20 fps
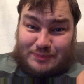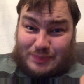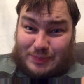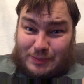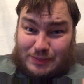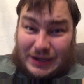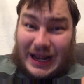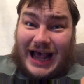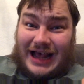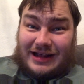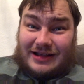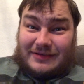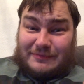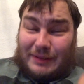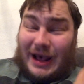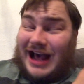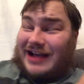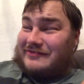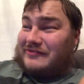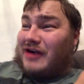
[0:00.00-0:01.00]

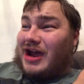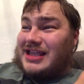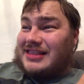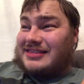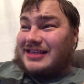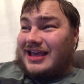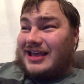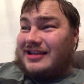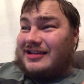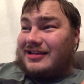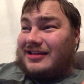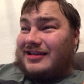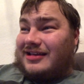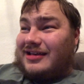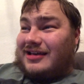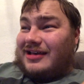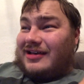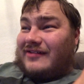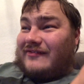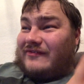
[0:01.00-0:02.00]
bad writing,
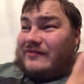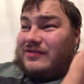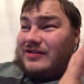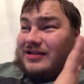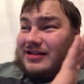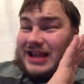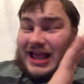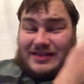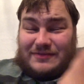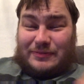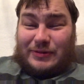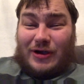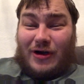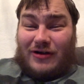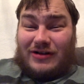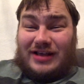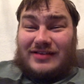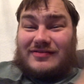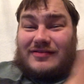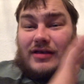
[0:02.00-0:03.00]
let's be
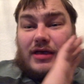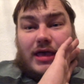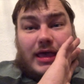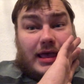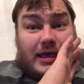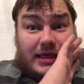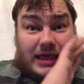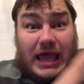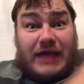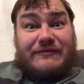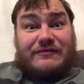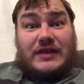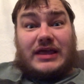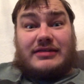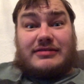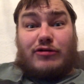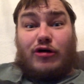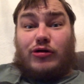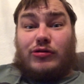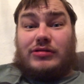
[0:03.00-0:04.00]
honest, if they
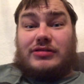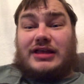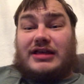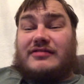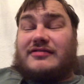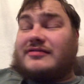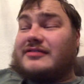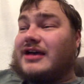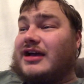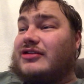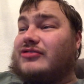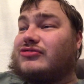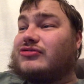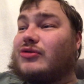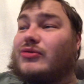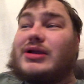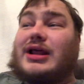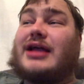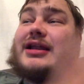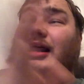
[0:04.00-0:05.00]
told this kind of
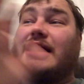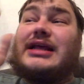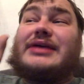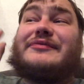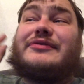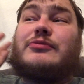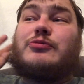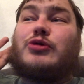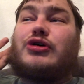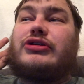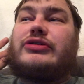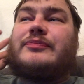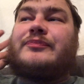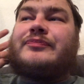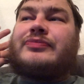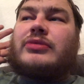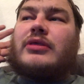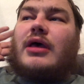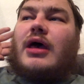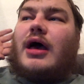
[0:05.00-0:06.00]
storyline, and even would
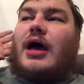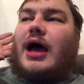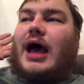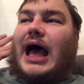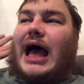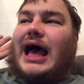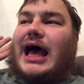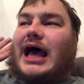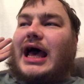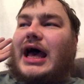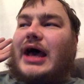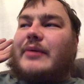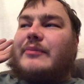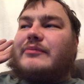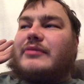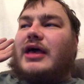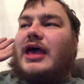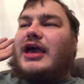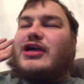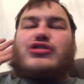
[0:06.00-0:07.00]

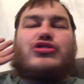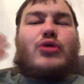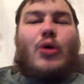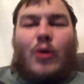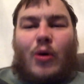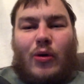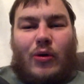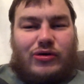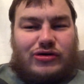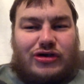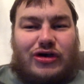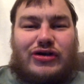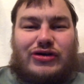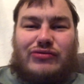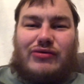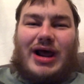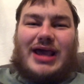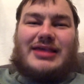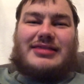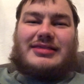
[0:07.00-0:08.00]
ignore good
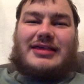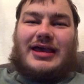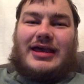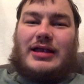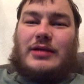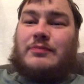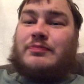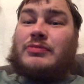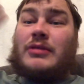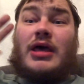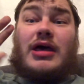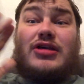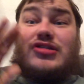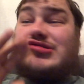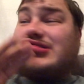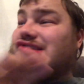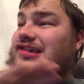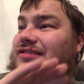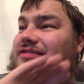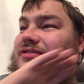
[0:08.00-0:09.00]
writing
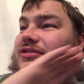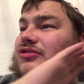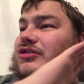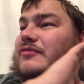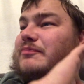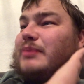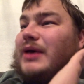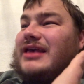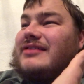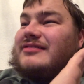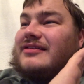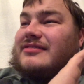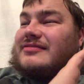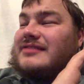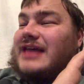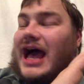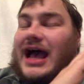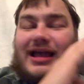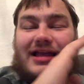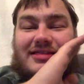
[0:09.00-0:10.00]
just on the basis
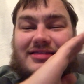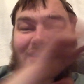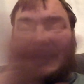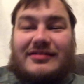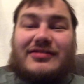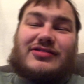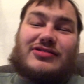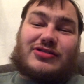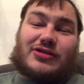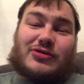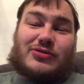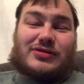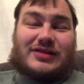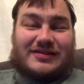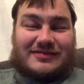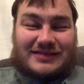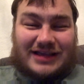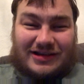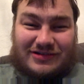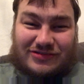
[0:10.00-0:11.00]
that it doesn't do
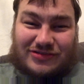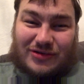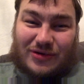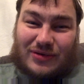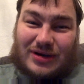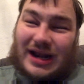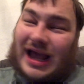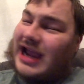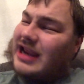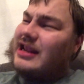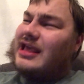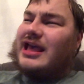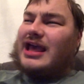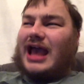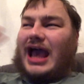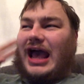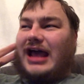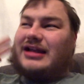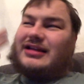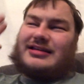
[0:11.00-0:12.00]
this kind of storyline
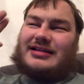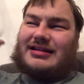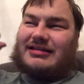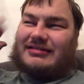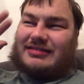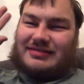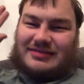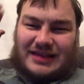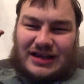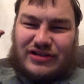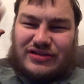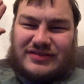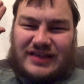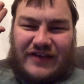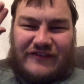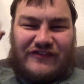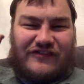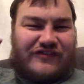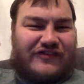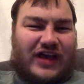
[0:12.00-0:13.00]
and considers
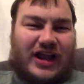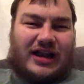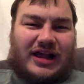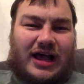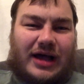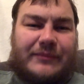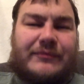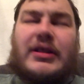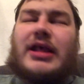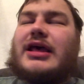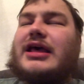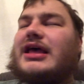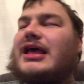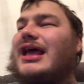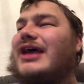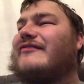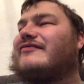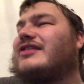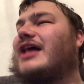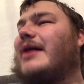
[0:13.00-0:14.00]
it filler,
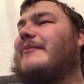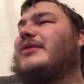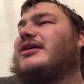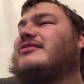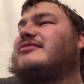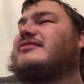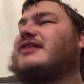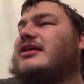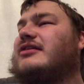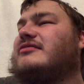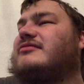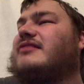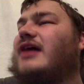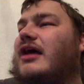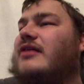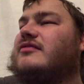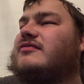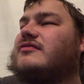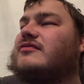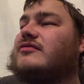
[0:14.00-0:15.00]
if that makes any
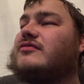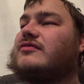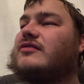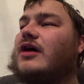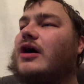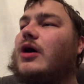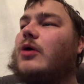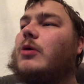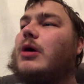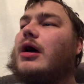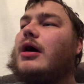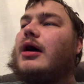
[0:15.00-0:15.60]
sense. So